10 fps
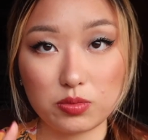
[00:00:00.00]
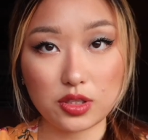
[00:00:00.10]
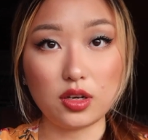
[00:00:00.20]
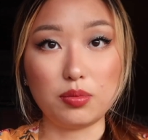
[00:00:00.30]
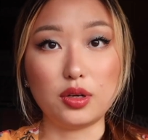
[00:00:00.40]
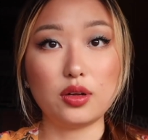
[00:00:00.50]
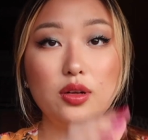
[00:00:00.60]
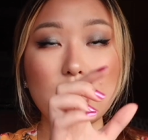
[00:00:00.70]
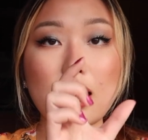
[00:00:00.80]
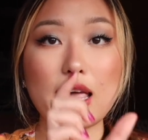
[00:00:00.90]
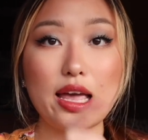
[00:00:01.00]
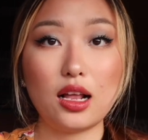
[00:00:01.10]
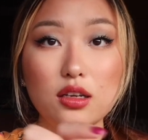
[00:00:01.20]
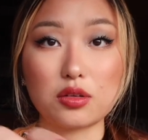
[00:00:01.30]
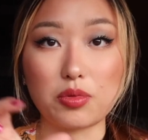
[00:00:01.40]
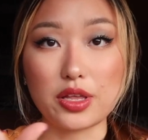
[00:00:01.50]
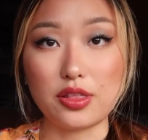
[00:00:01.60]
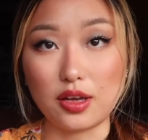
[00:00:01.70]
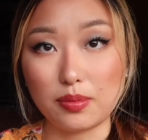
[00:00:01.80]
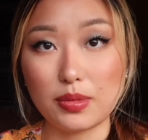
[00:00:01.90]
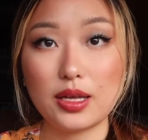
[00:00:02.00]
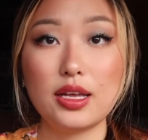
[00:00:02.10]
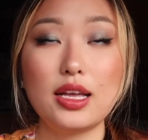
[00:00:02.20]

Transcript: syllable, algorithm.